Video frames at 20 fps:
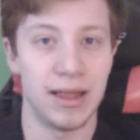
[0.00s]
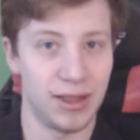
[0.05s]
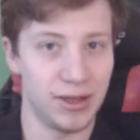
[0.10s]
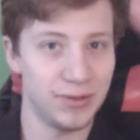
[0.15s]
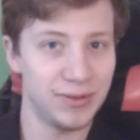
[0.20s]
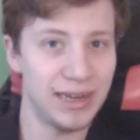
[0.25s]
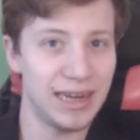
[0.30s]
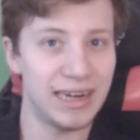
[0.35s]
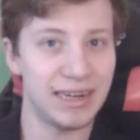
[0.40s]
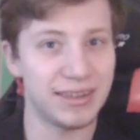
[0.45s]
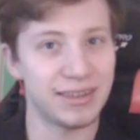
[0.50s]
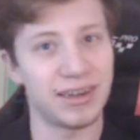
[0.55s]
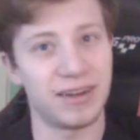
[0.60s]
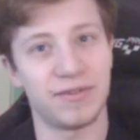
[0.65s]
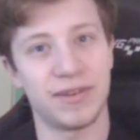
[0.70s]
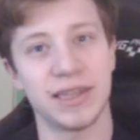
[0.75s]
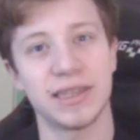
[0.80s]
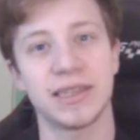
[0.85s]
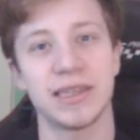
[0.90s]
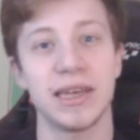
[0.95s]
Hello there, Sir
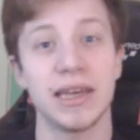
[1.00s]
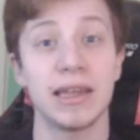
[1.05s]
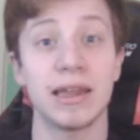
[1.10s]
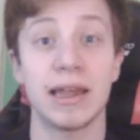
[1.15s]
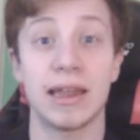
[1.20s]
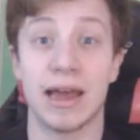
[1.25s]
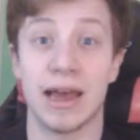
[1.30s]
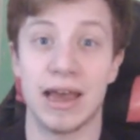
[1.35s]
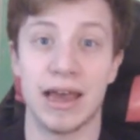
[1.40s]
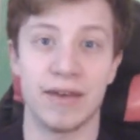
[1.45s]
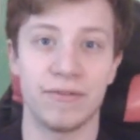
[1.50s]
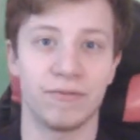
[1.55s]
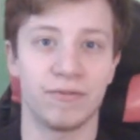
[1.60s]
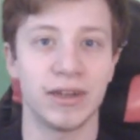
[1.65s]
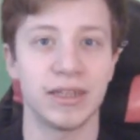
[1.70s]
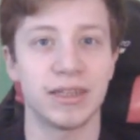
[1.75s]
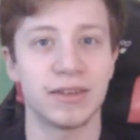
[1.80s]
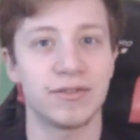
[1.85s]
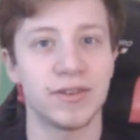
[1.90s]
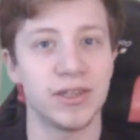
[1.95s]
Fancy here, and I have
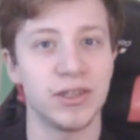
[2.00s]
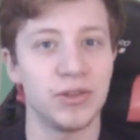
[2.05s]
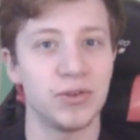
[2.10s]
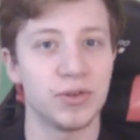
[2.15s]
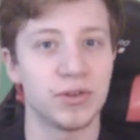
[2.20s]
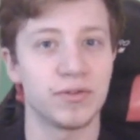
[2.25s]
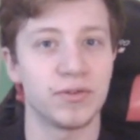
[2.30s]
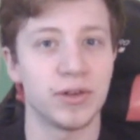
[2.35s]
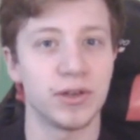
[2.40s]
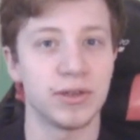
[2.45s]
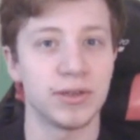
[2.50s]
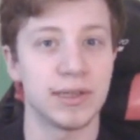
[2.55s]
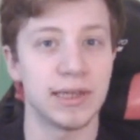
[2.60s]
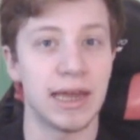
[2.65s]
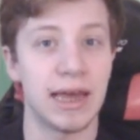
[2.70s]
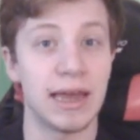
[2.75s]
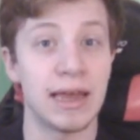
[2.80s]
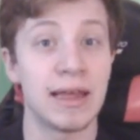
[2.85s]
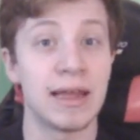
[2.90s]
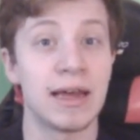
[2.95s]
wonderful news for you
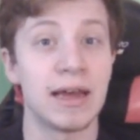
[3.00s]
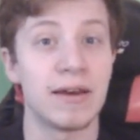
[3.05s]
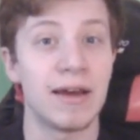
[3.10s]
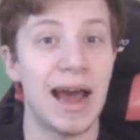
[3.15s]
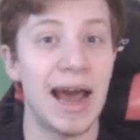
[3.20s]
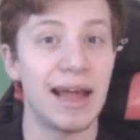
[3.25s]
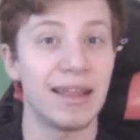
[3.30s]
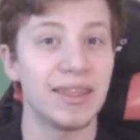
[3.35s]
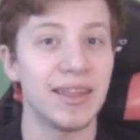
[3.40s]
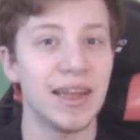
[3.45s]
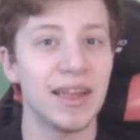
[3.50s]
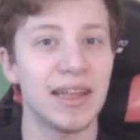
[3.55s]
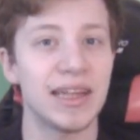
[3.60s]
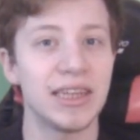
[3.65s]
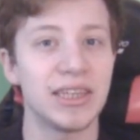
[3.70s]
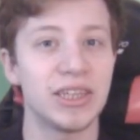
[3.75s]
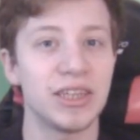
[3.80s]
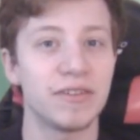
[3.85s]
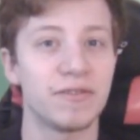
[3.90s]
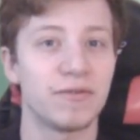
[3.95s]
today. Unreal
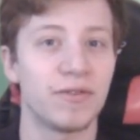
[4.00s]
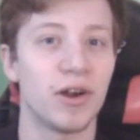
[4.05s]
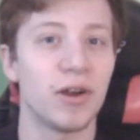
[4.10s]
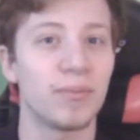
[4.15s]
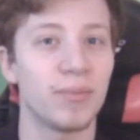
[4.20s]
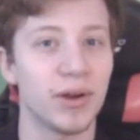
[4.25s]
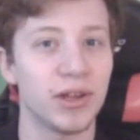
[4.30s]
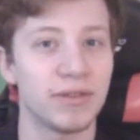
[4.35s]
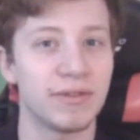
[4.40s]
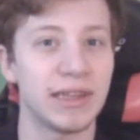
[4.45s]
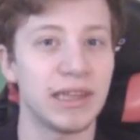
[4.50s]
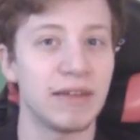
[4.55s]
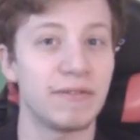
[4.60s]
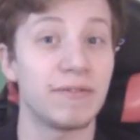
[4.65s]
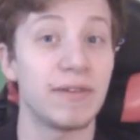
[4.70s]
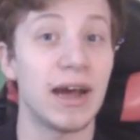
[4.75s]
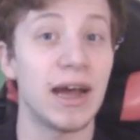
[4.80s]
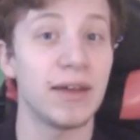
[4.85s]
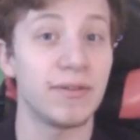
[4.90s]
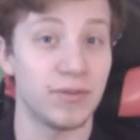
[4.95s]
Engine
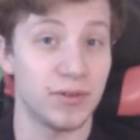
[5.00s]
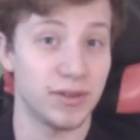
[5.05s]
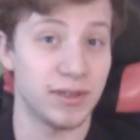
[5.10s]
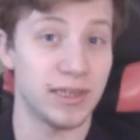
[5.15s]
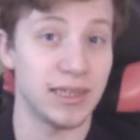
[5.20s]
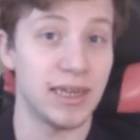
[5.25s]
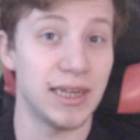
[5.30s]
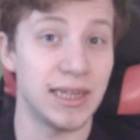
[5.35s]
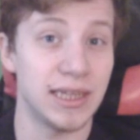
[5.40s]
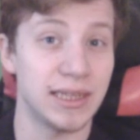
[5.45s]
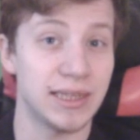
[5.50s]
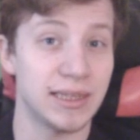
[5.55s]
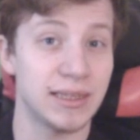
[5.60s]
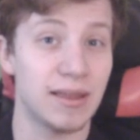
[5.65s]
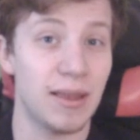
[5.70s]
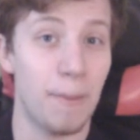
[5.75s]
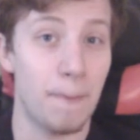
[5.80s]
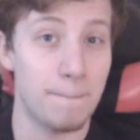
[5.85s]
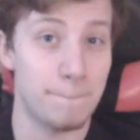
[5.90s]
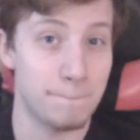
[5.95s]
4.25 was
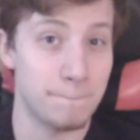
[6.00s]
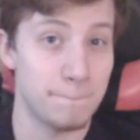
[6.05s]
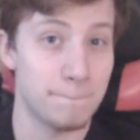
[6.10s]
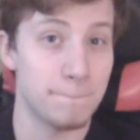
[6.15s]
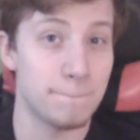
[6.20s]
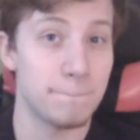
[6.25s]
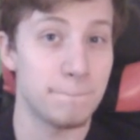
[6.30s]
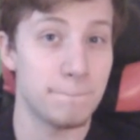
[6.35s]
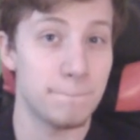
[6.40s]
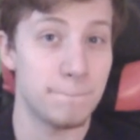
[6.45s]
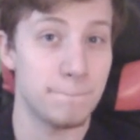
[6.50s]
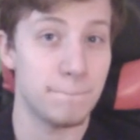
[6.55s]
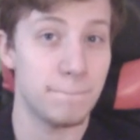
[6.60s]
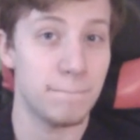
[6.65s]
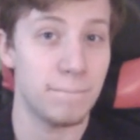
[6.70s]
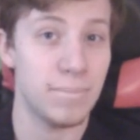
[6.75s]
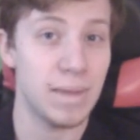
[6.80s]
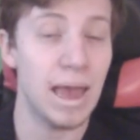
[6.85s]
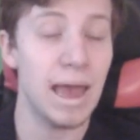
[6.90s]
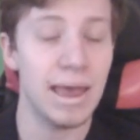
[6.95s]
released.
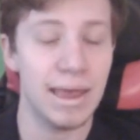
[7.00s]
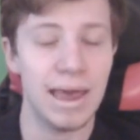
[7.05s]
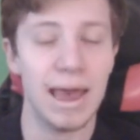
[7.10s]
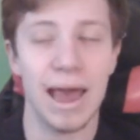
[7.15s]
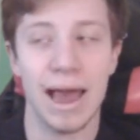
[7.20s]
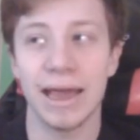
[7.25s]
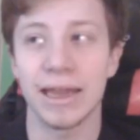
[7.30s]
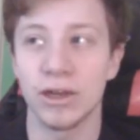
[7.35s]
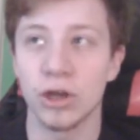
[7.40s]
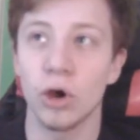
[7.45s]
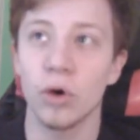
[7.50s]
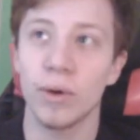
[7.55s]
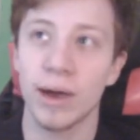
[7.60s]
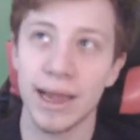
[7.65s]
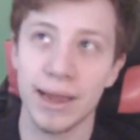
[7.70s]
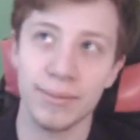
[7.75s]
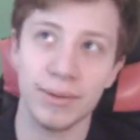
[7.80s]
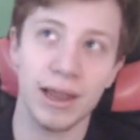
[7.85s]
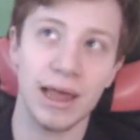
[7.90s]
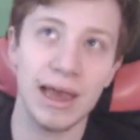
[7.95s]
Yeah, I know I
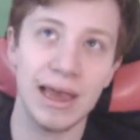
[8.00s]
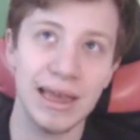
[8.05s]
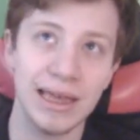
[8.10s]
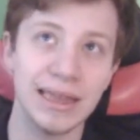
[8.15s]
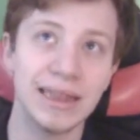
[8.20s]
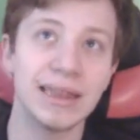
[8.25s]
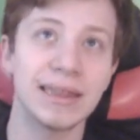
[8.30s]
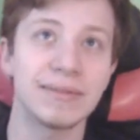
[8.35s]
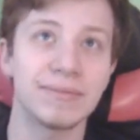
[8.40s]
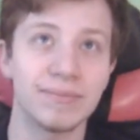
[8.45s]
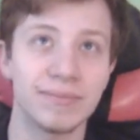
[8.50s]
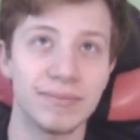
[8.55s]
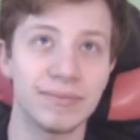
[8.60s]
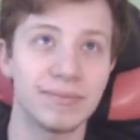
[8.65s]
am late.